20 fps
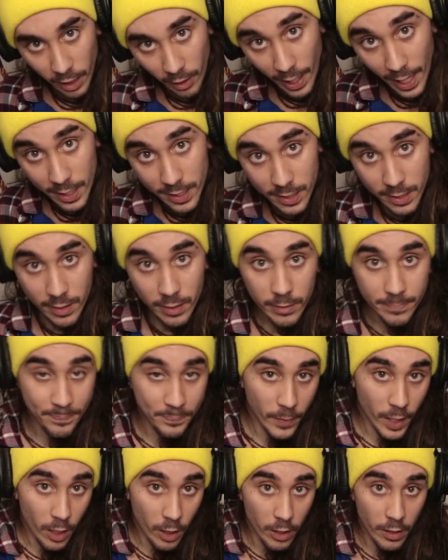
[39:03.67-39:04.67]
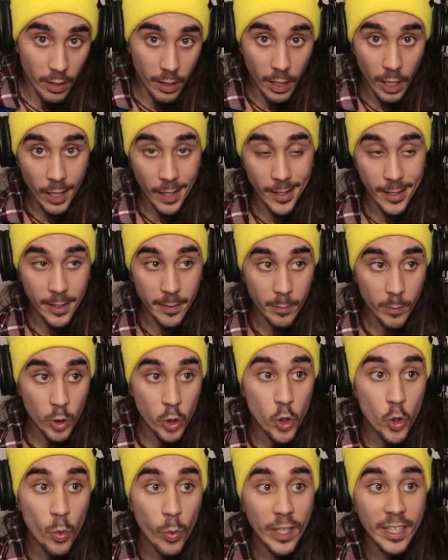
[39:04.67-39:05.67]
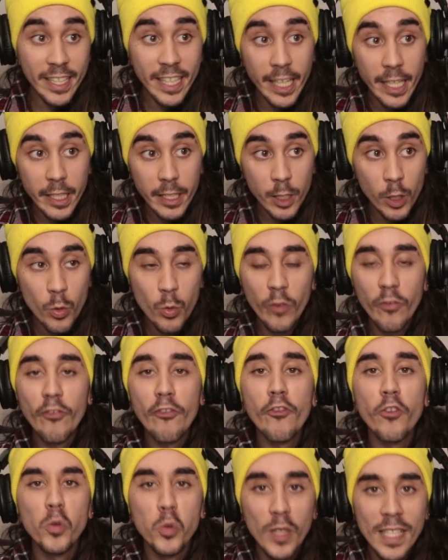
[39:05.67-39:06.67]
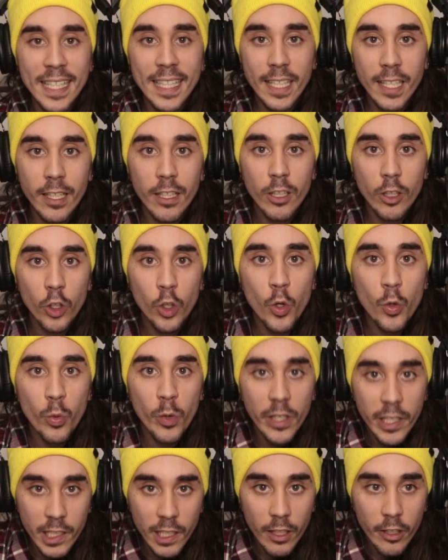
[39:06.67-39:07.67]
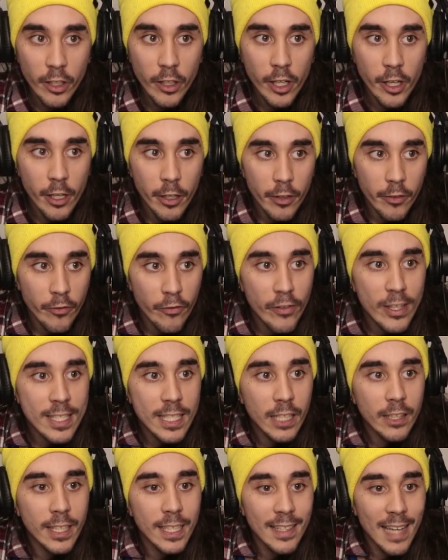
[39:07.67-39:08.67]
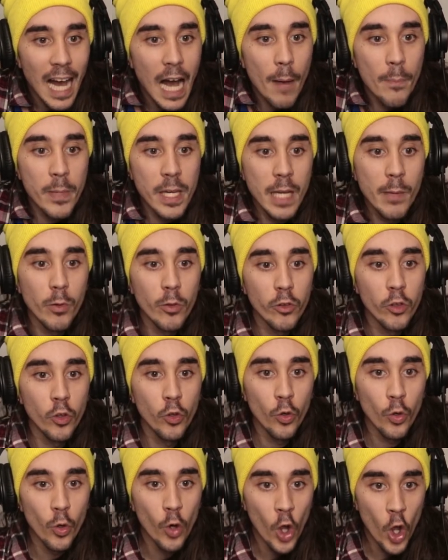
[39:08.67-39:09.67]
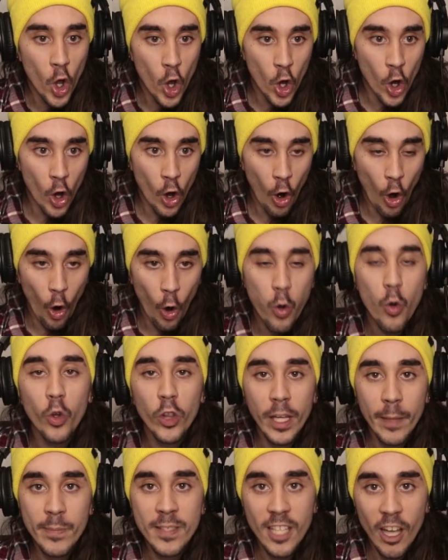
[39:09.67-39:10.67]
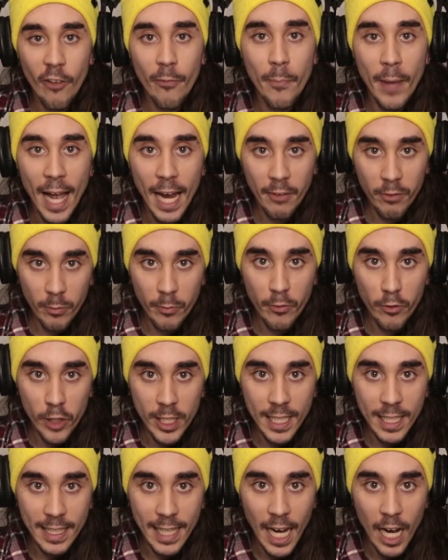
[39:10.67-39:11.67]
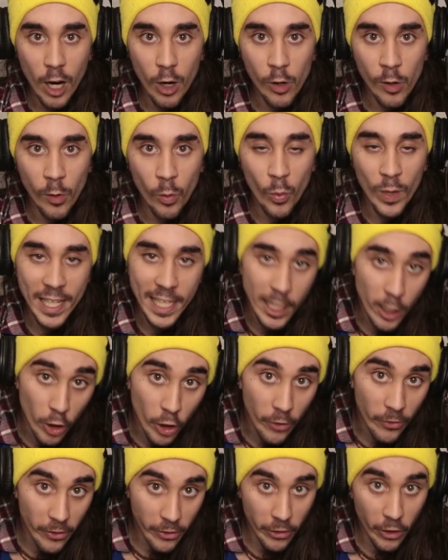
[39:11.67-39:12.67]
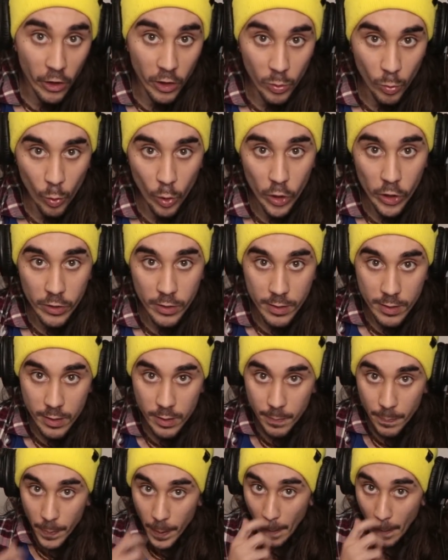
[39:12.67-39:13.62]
class who would freak, who would physically not be able to hold himself back from freaking out when he heard certain words.